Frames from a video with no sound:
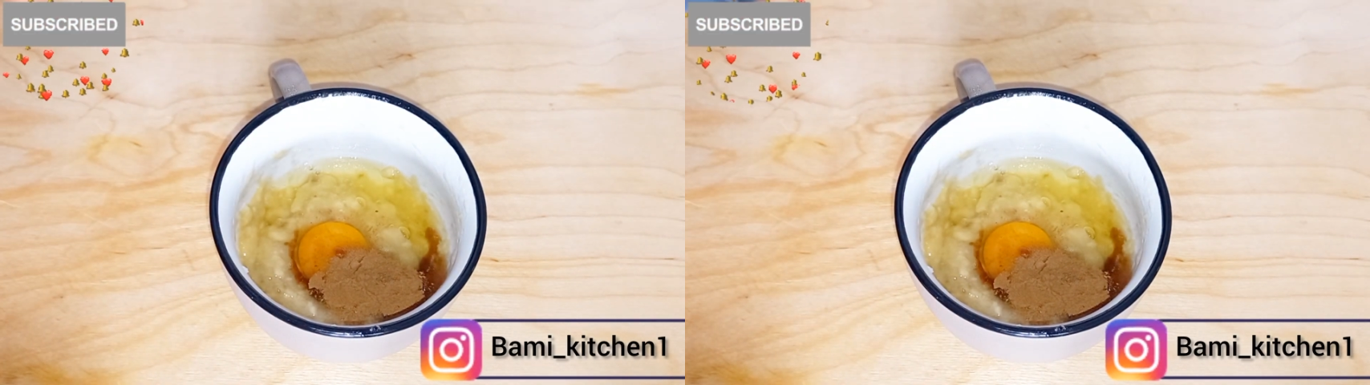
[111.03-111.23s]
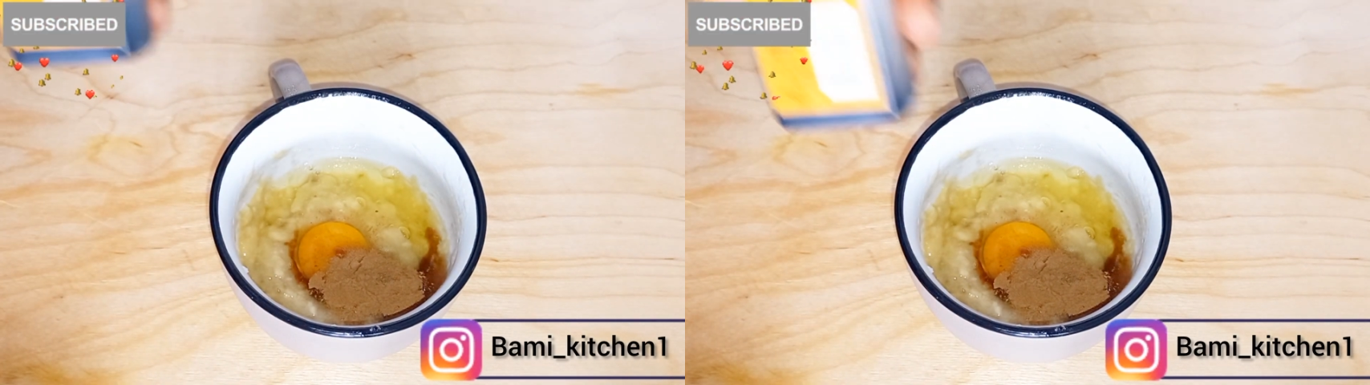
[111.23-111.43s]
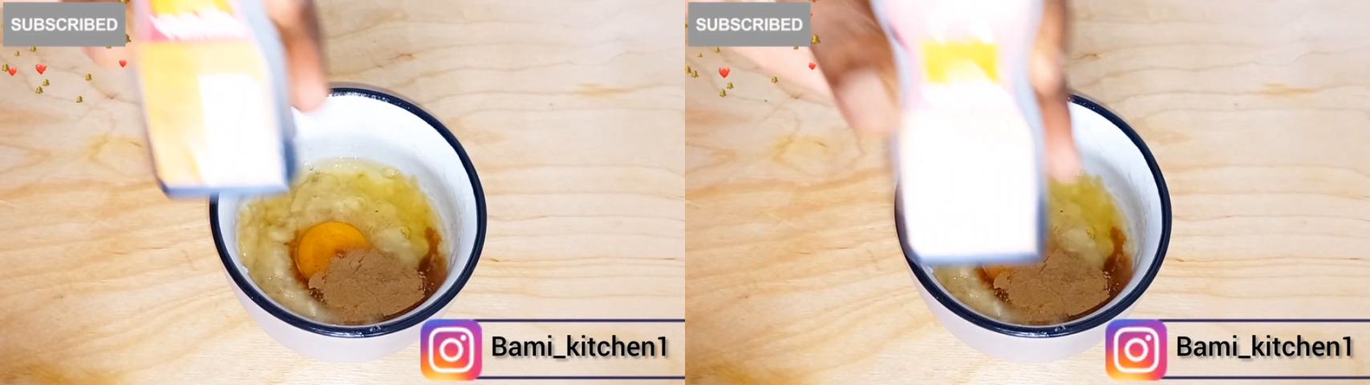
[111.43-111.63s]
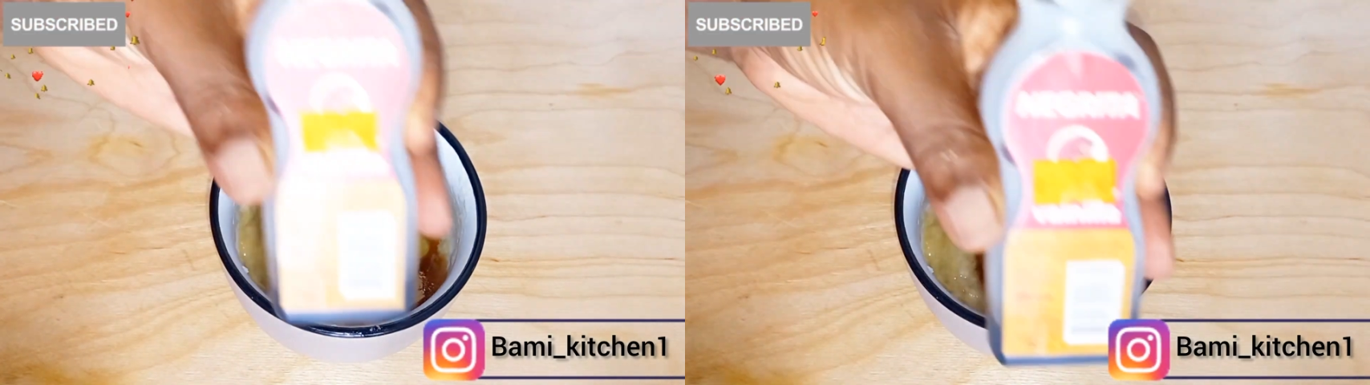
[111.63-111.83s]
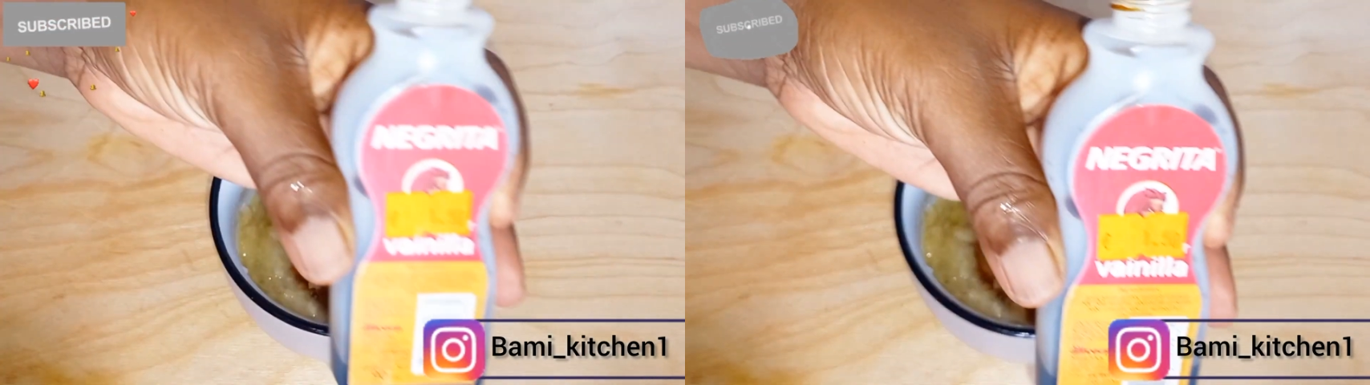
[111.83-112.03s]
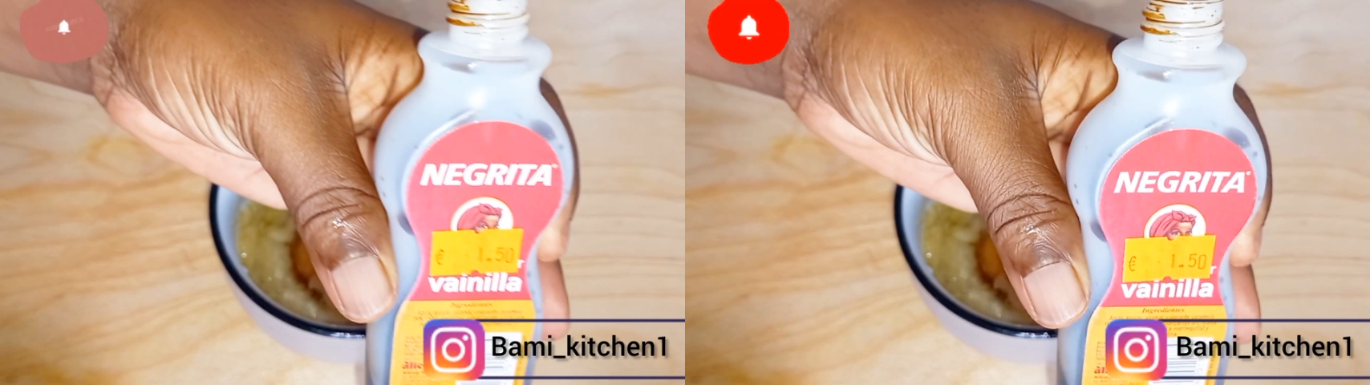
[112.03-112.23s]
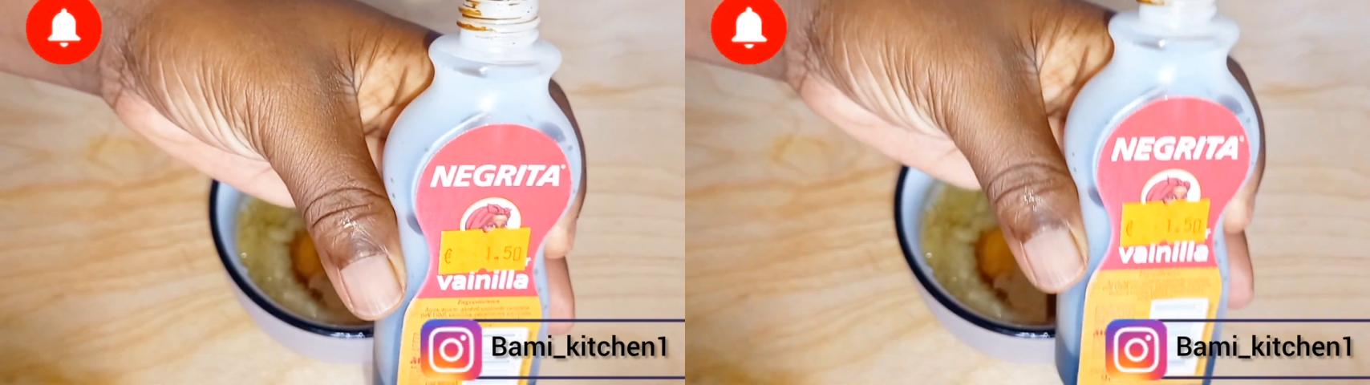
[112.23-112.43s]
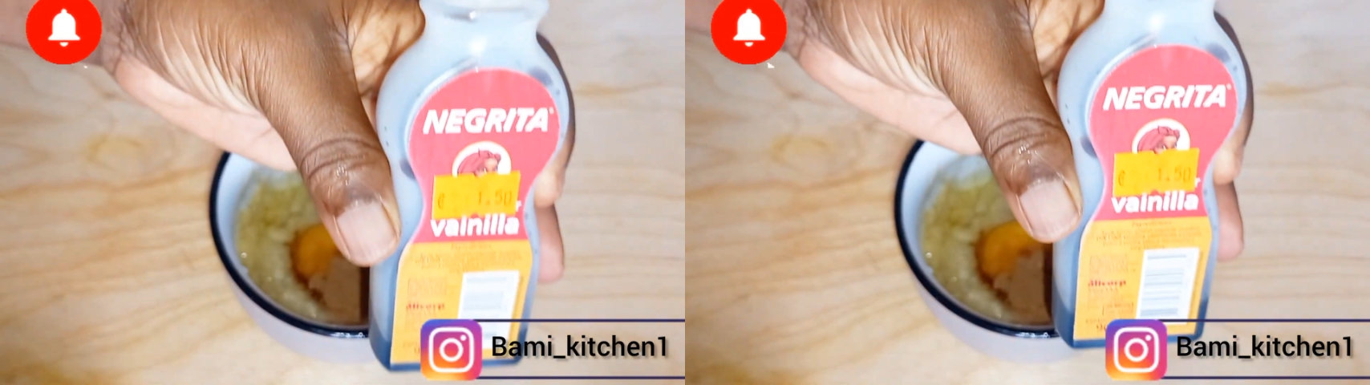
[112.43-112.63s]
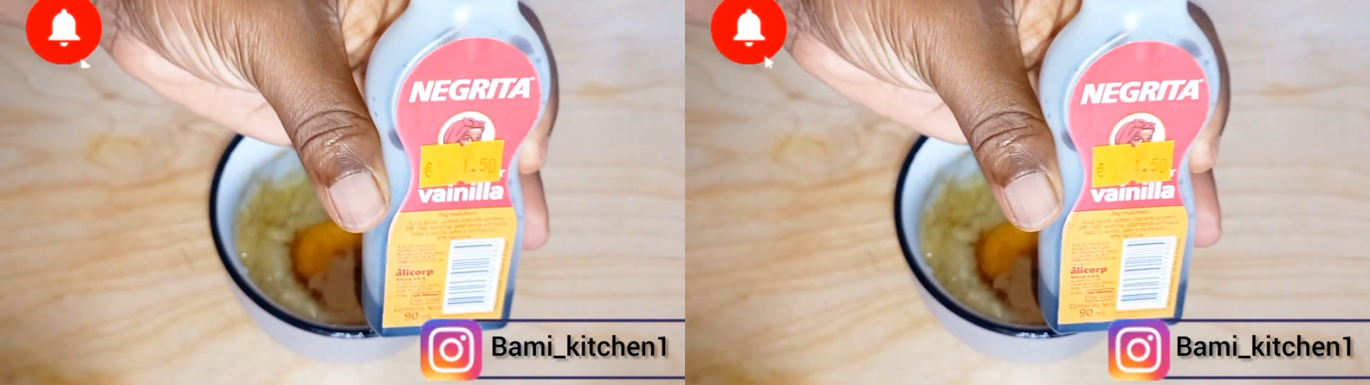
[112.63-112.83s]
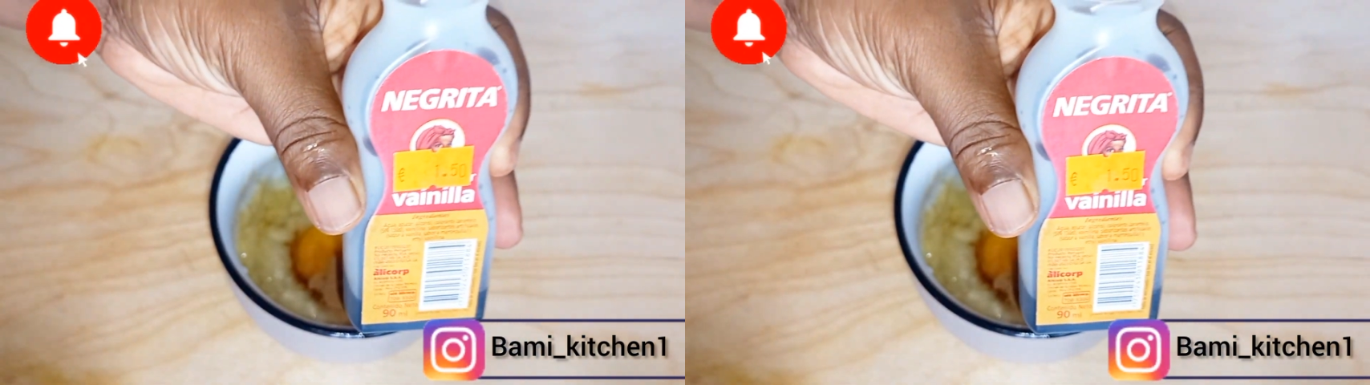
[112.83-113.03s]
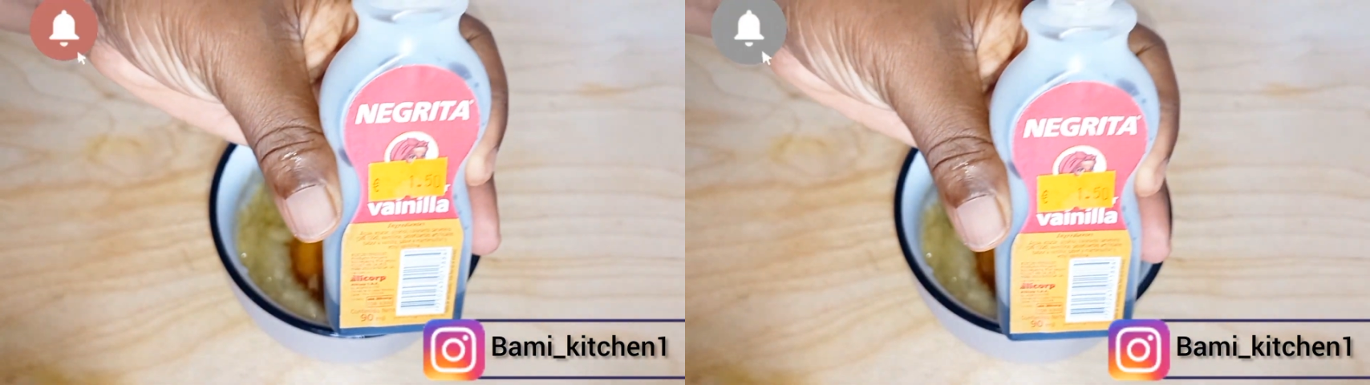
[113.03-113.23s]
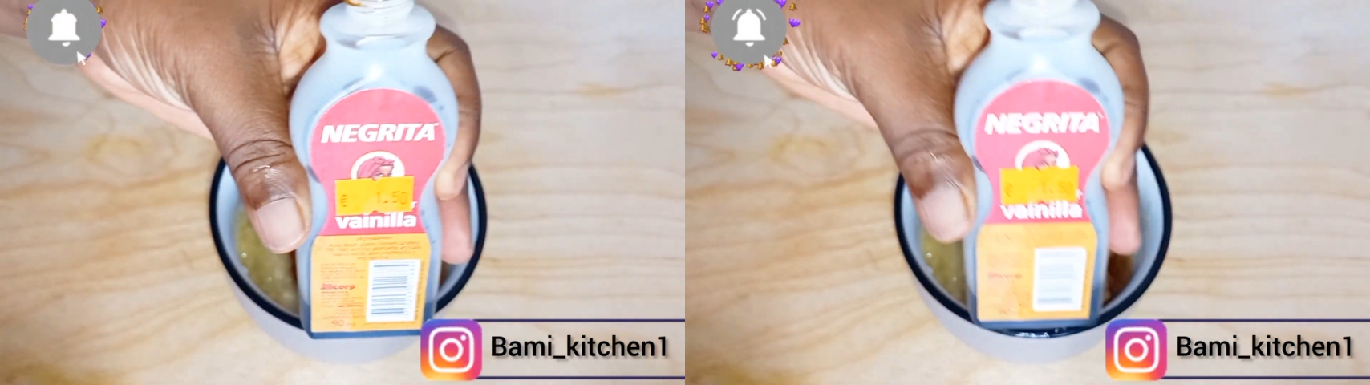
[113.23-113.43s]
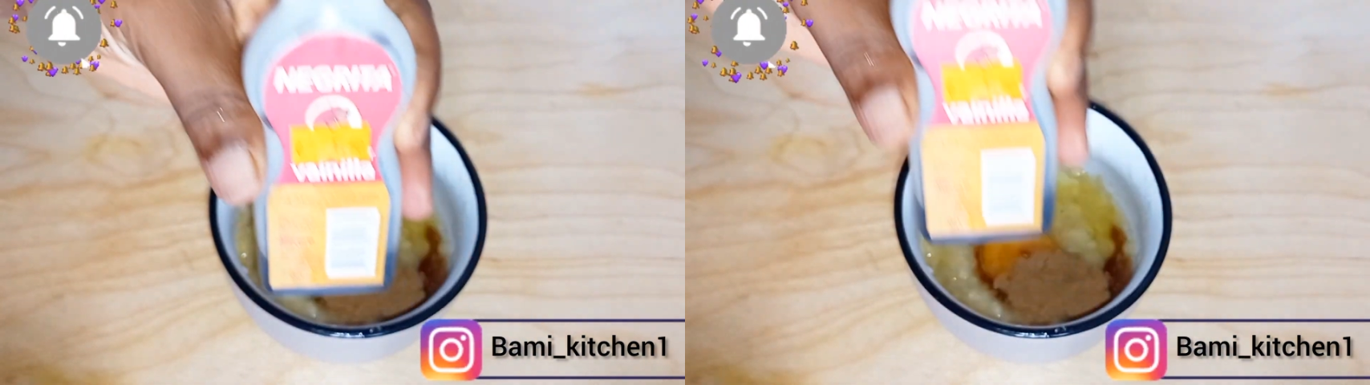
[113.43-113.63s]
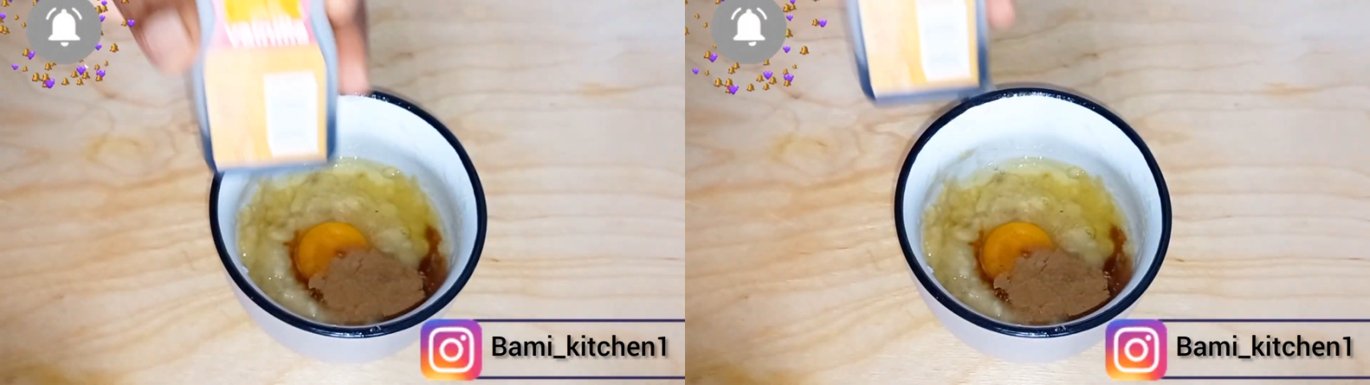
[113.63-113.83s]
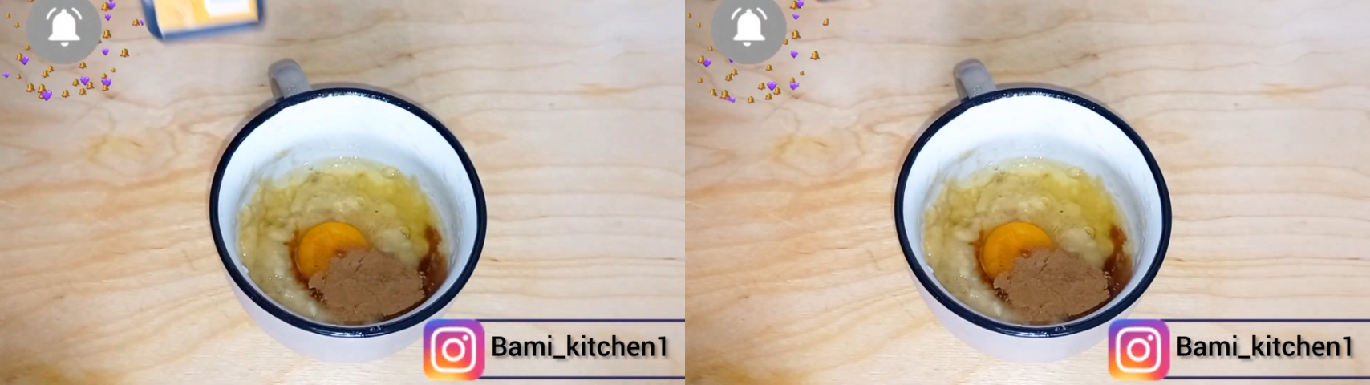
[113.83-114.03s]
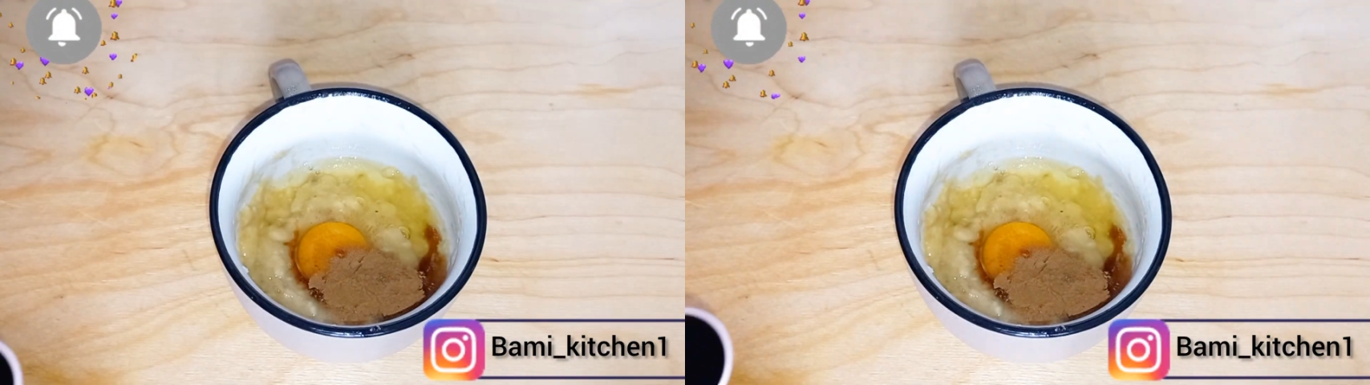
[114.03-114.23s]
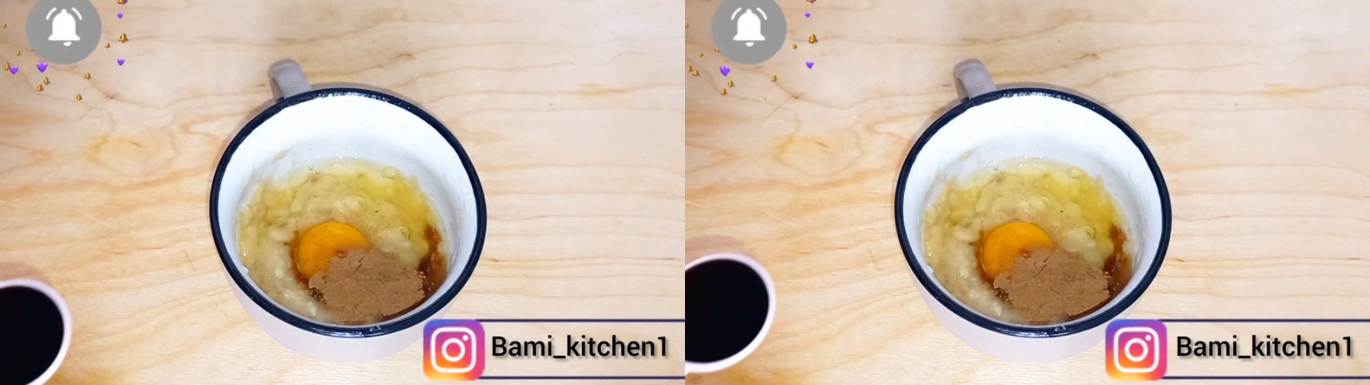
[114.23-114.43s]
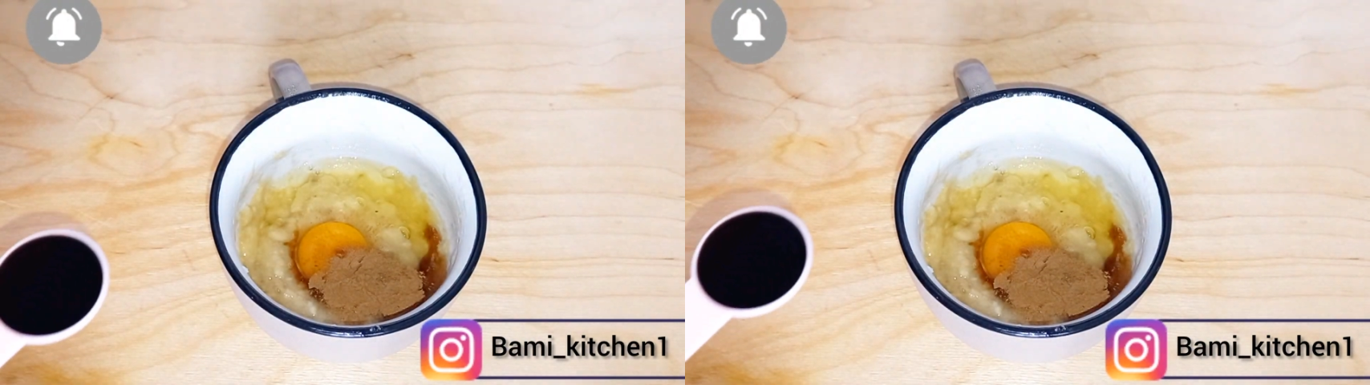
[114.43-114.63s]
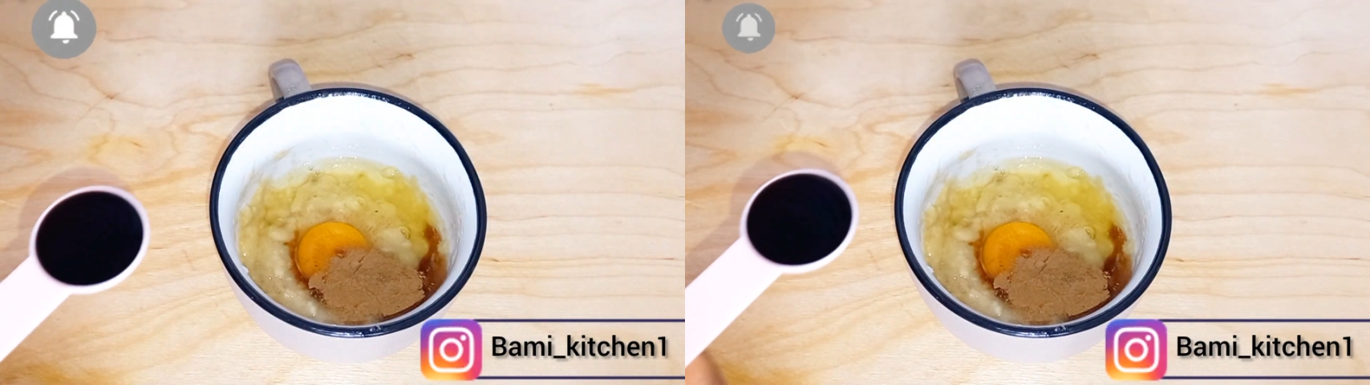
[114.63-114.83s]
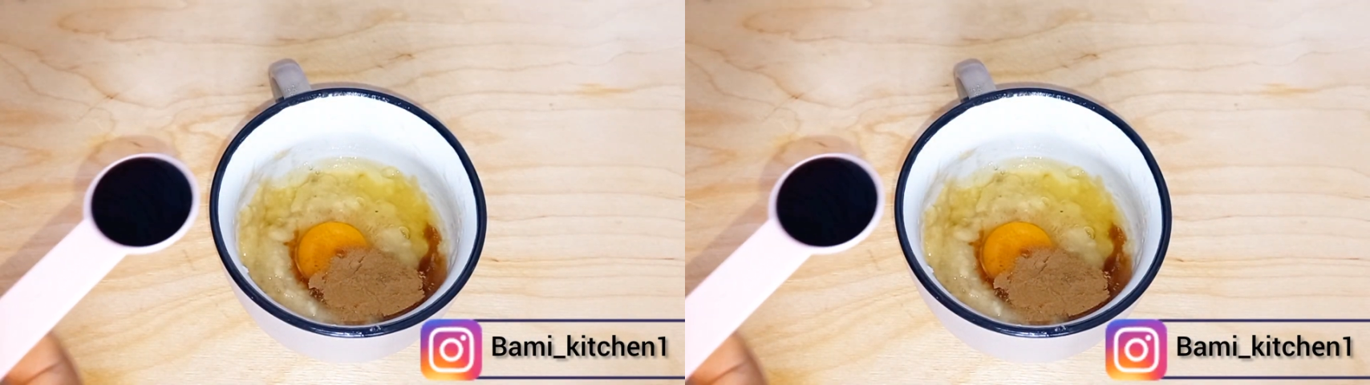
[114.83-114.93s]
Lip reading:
Nobody's mouth can be seen.